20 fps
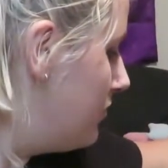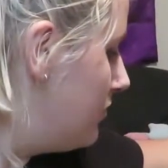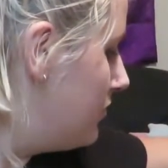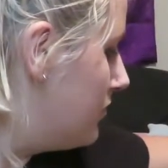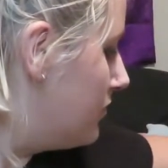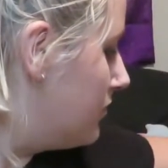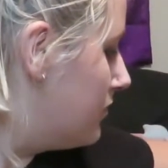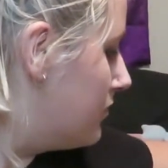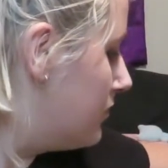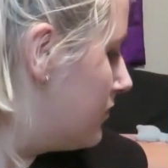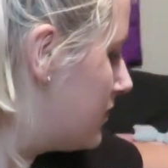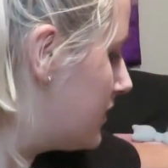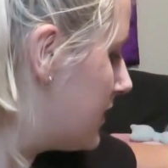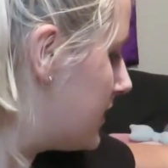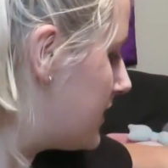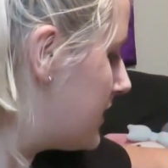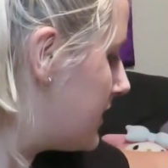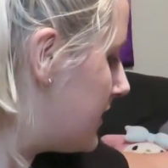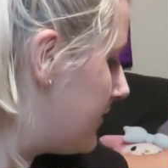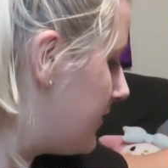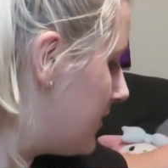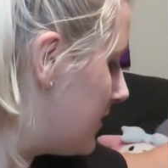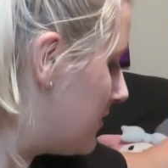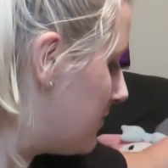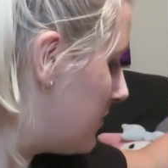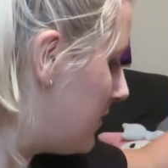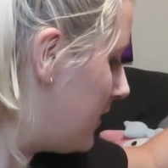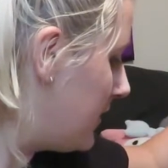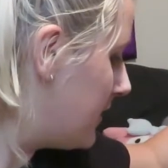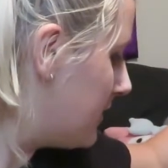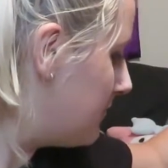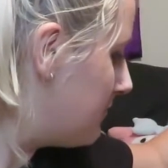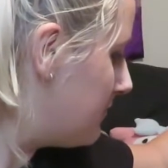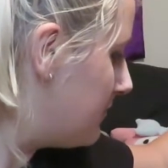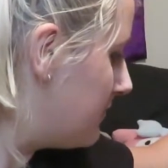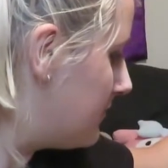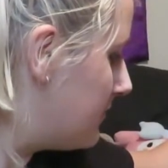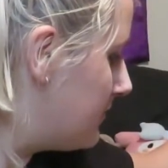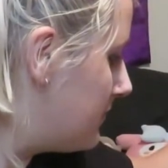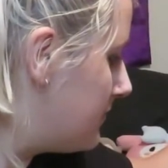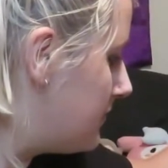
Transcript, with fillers: Ooh, hmm, there's stuff on the bottom.